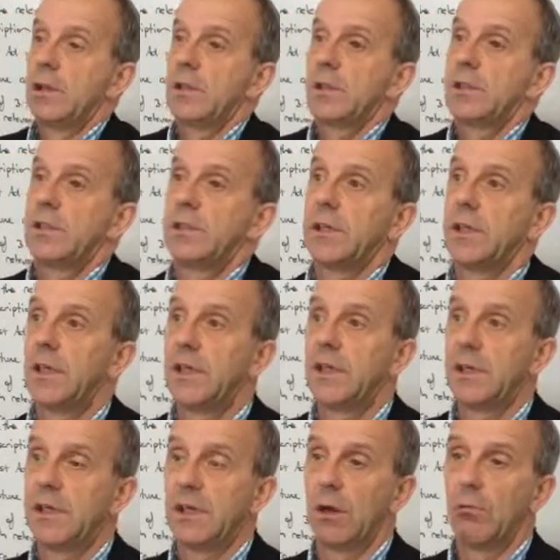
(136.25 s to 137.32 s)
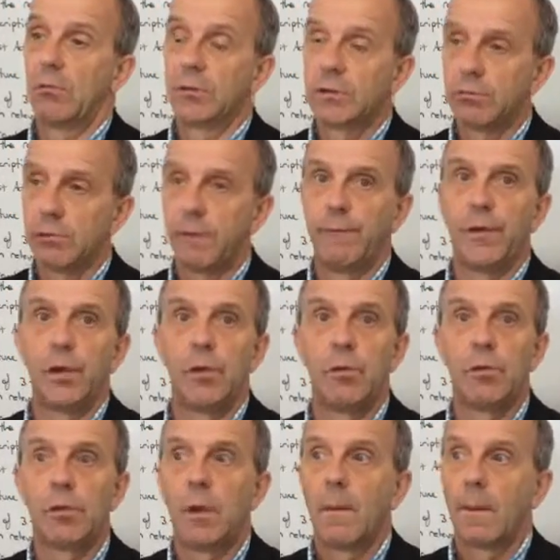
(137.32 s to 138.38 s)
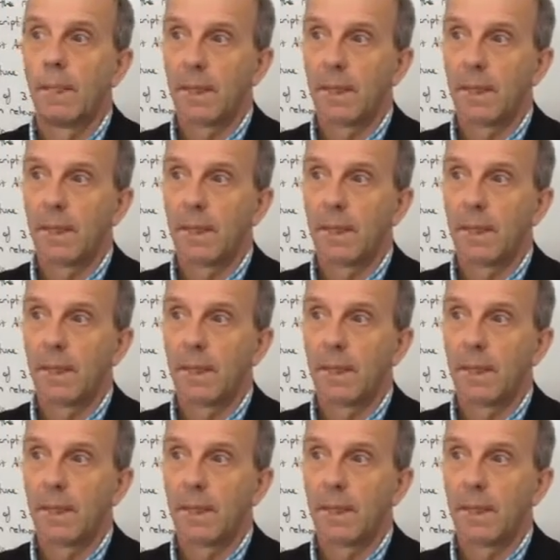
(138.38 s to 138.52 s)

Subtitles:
to see or to review